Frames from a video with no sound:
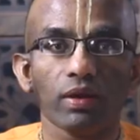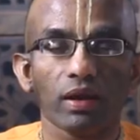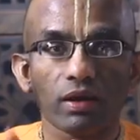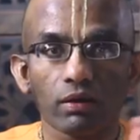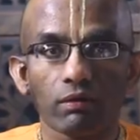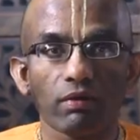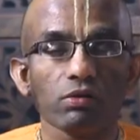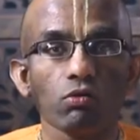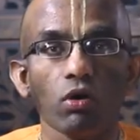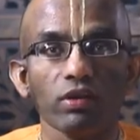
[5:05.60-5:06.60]
way,
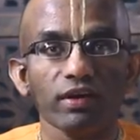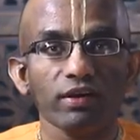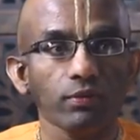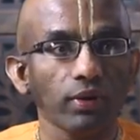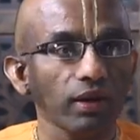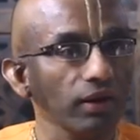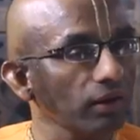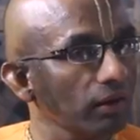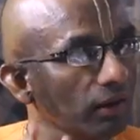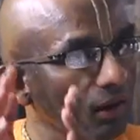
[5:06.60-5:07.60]
well coordinated way,
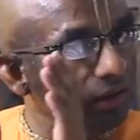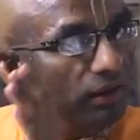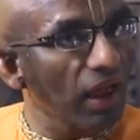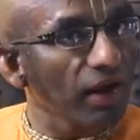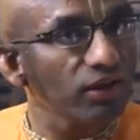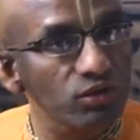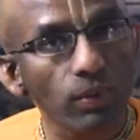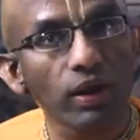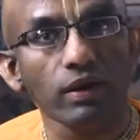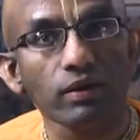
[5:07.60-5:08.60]
then that is
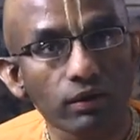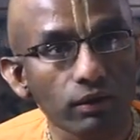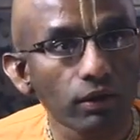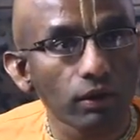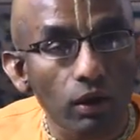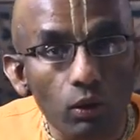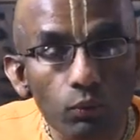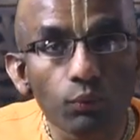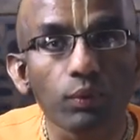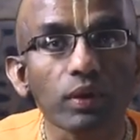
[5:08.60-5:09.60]
when
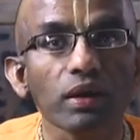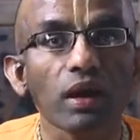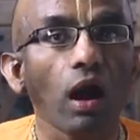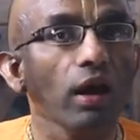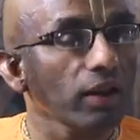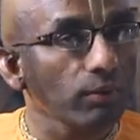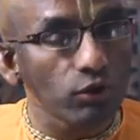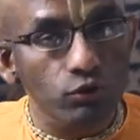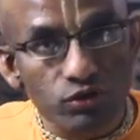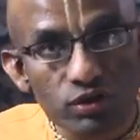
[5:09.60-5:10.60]
we are
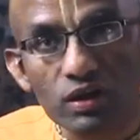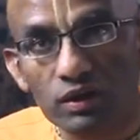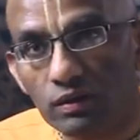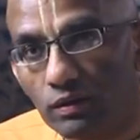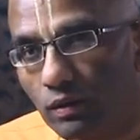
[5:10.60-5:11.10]
able to see.